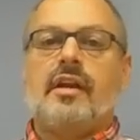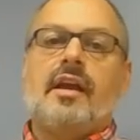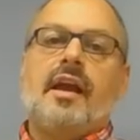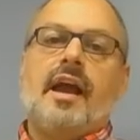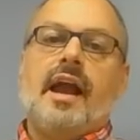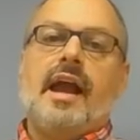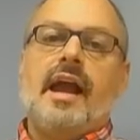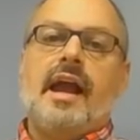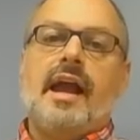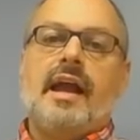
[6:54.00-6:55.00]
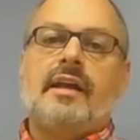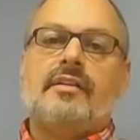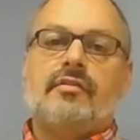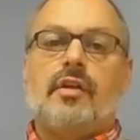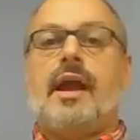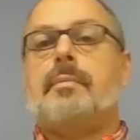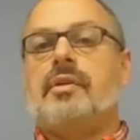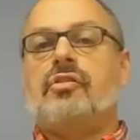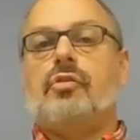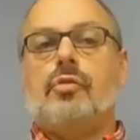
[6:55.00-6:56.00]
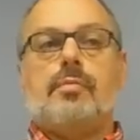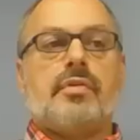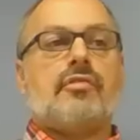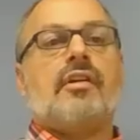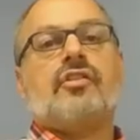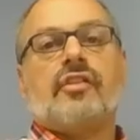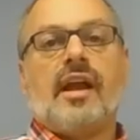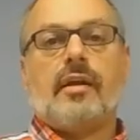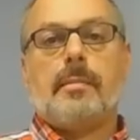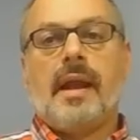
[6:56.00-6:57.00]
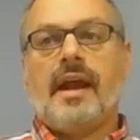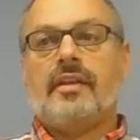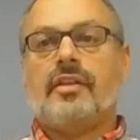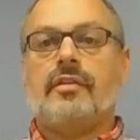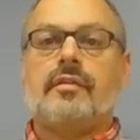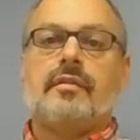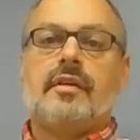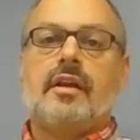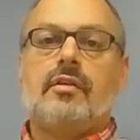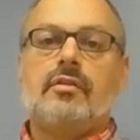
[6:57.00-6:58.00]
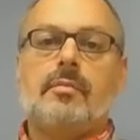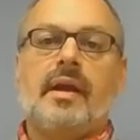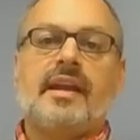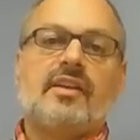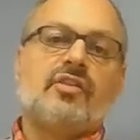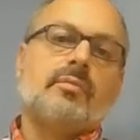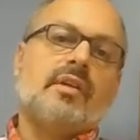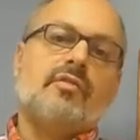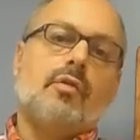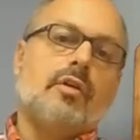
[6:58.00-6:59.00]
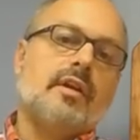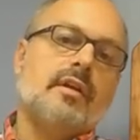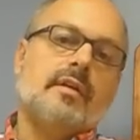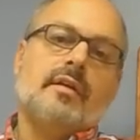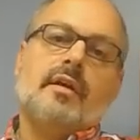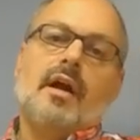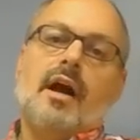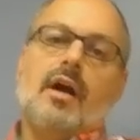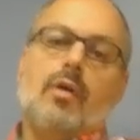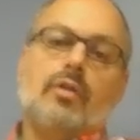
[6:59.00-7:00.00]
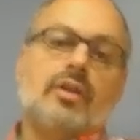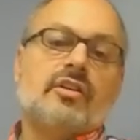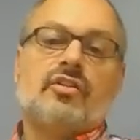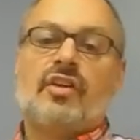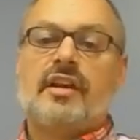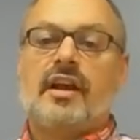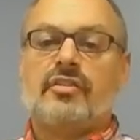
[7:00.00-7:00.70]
and if you happen to progress down a path, you might get something for it, or you can decide not to.